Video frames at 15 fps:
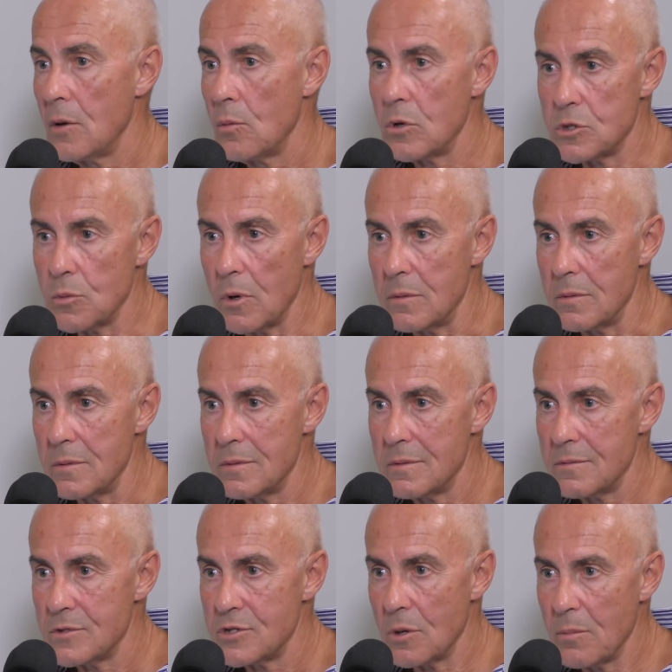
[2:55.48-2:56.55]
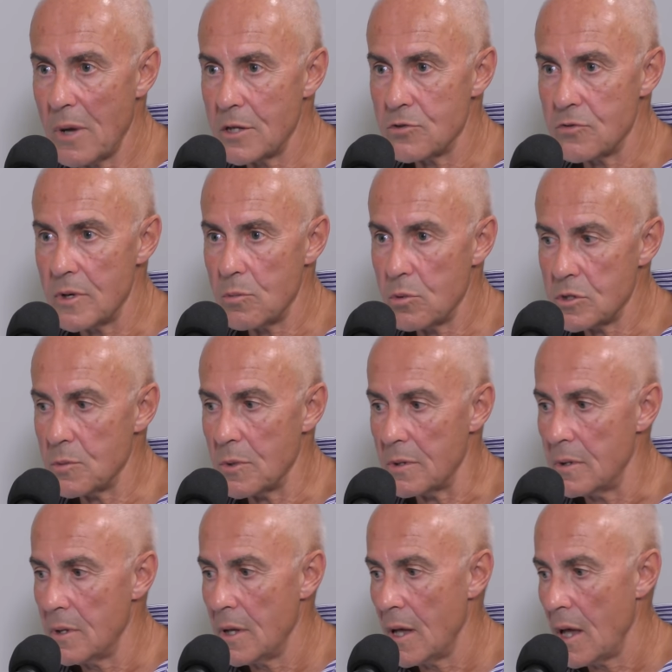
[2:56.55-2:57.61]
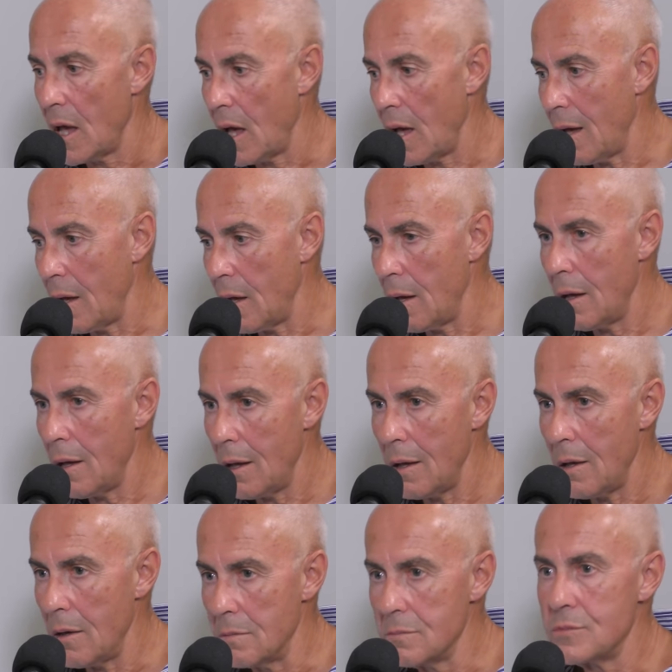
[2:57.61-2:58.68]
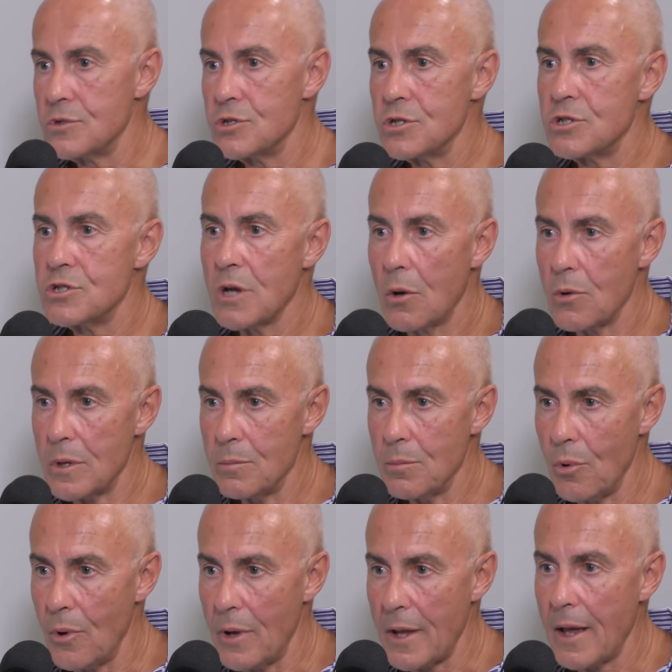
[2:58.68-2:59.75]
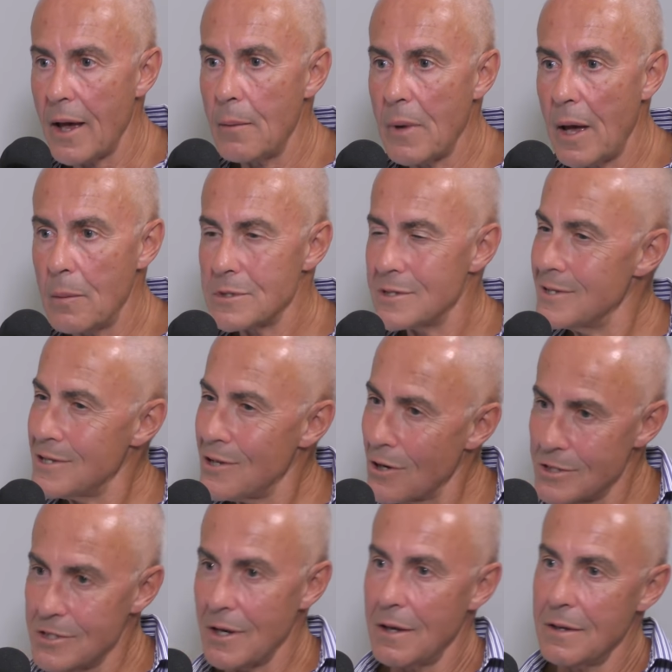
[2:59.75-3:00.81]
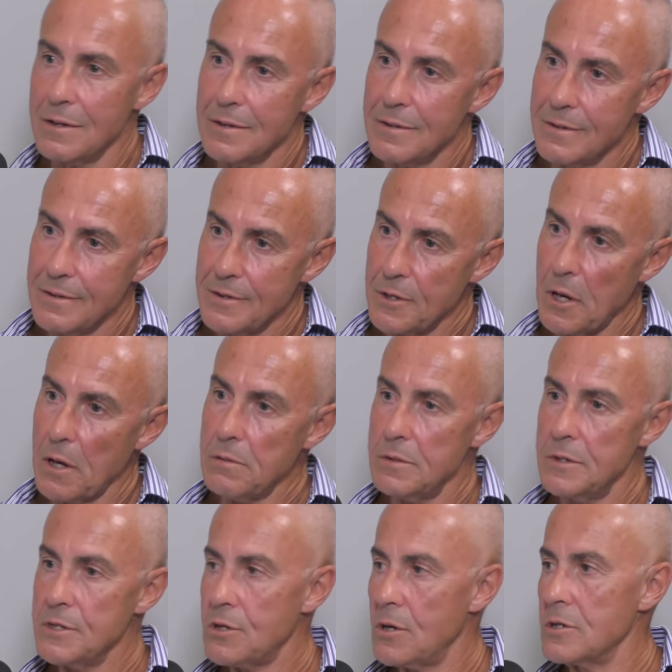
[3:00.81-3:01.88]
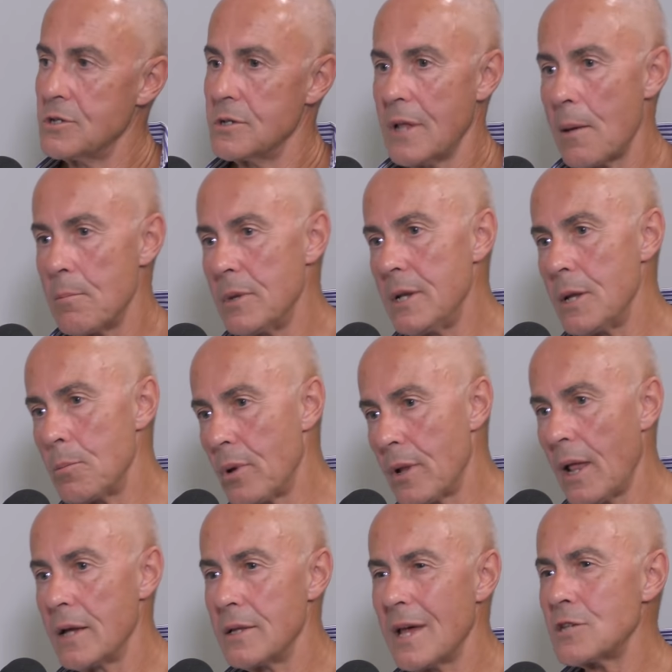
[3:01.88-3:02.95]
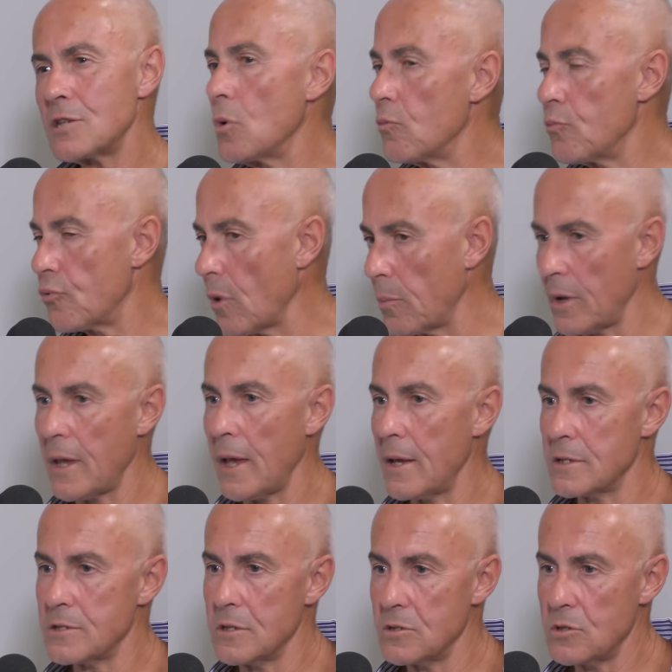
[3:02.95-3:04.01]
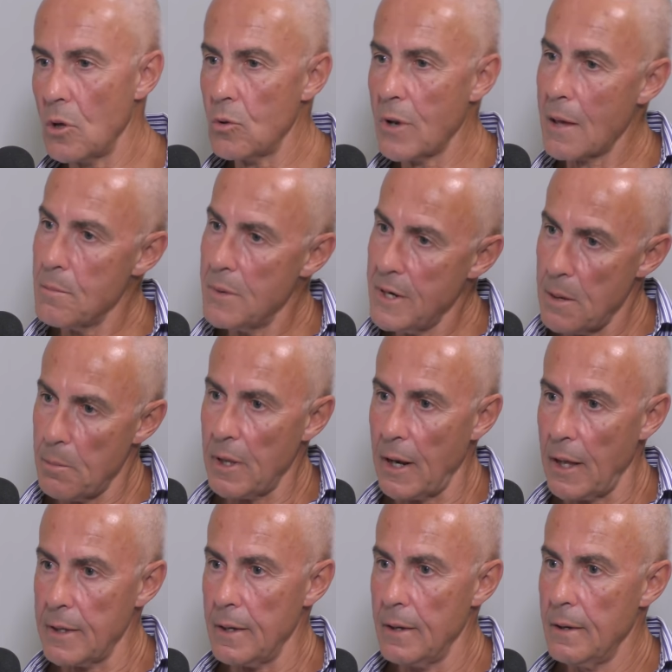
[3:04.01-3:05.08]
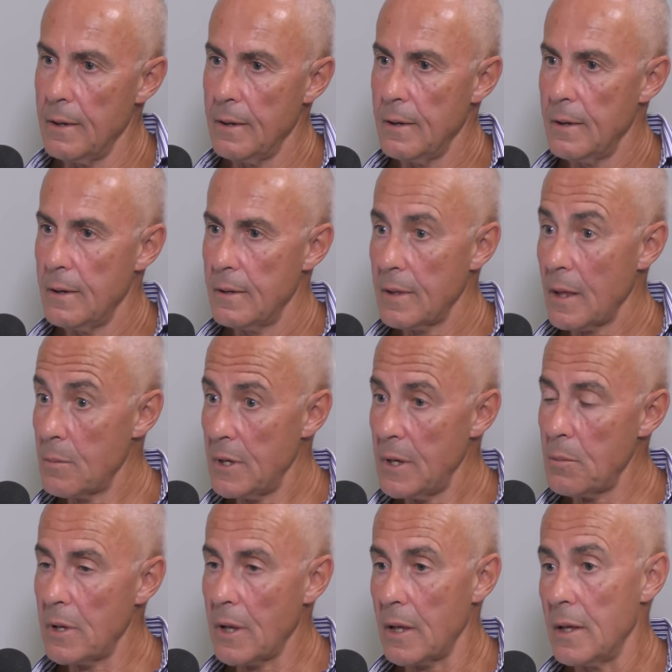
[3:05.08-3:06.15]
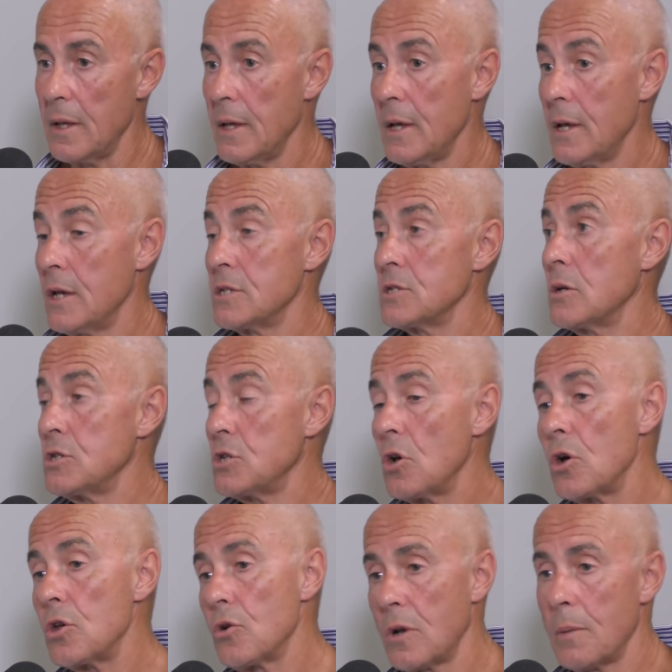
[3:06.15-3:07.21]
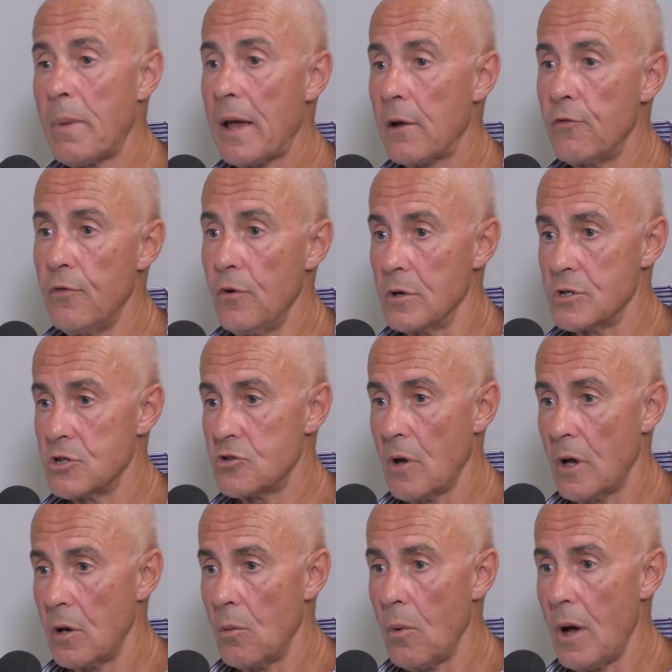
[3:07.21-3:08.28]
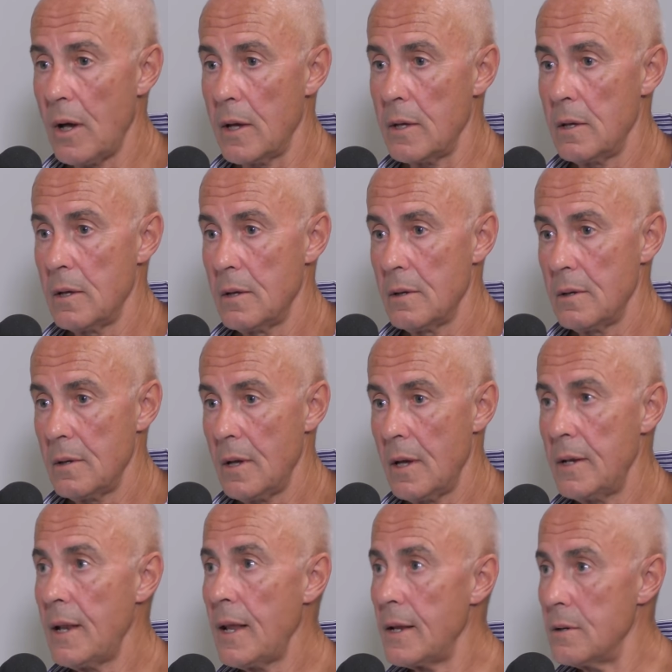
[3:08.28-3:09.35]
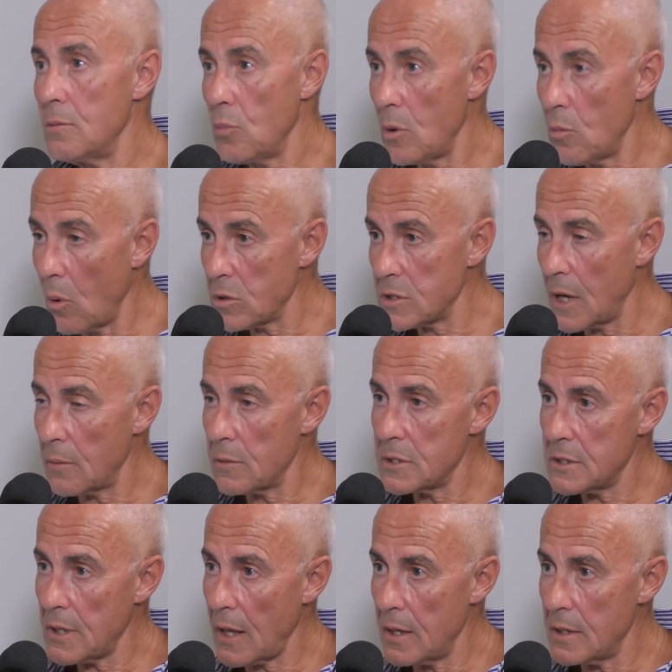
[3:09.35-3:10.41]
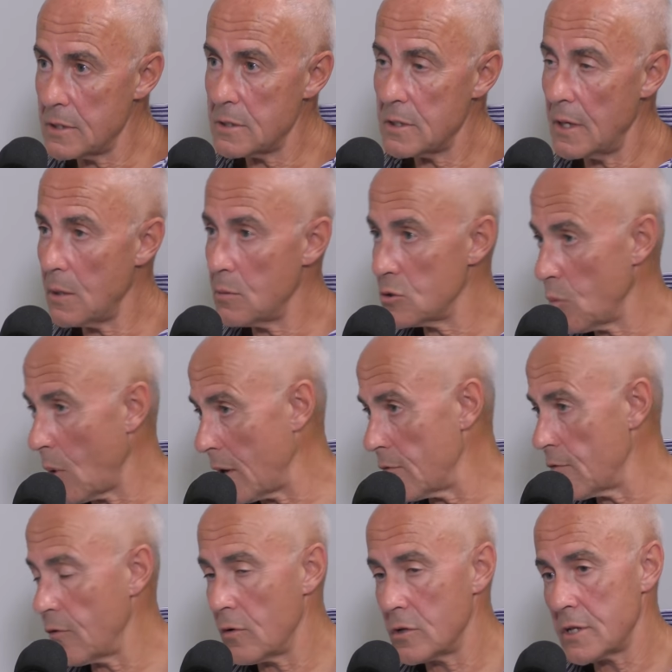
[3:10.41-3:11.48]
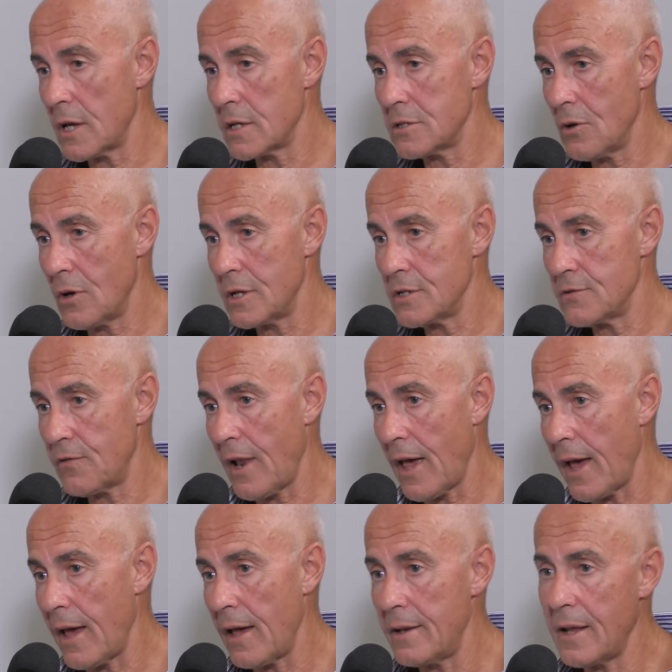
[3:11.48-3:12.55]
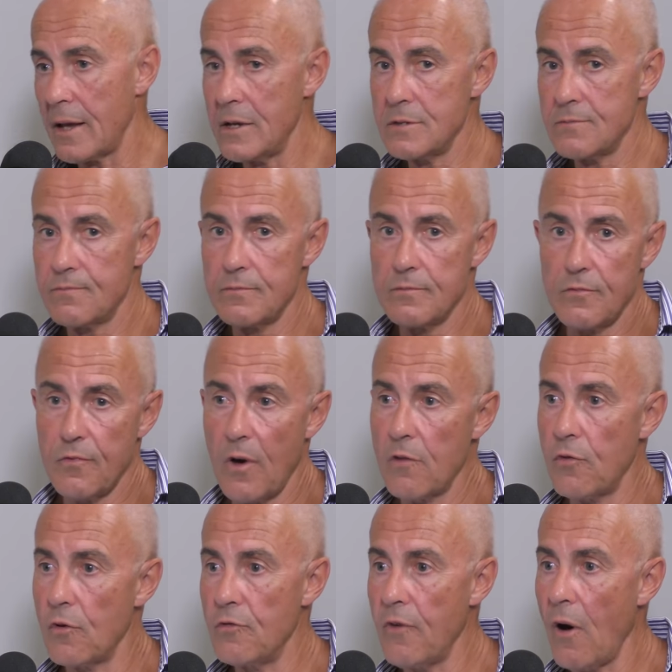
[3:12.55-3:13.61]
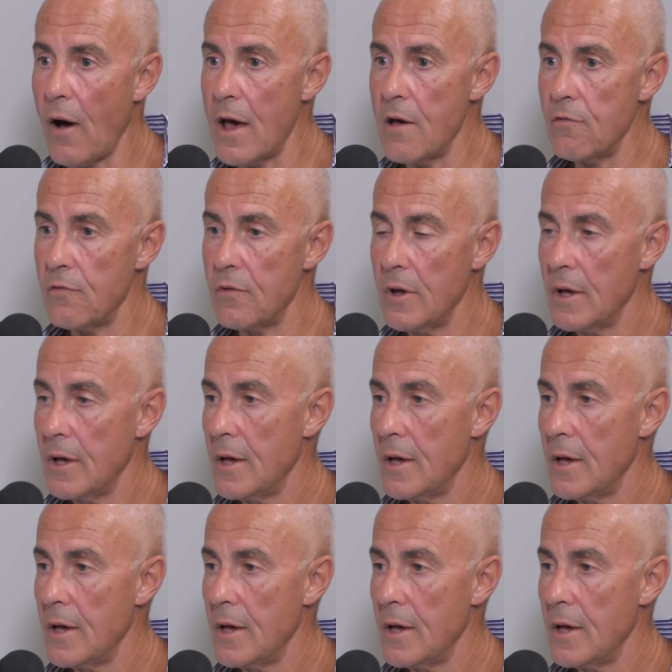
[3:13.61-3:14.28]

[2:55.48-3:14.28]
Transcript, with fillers: What do you want, John Major here? What do you want? Uh, uh, just joking, boy. Come up. So he's gotcha. You know, he's got you. That manipulate. what proper gangsters do. They manipulate. They manipulate. So he's got you on the back foot straight away. And then we walked up the stairs and he was waiting for us outside his flat. Now he's five foot five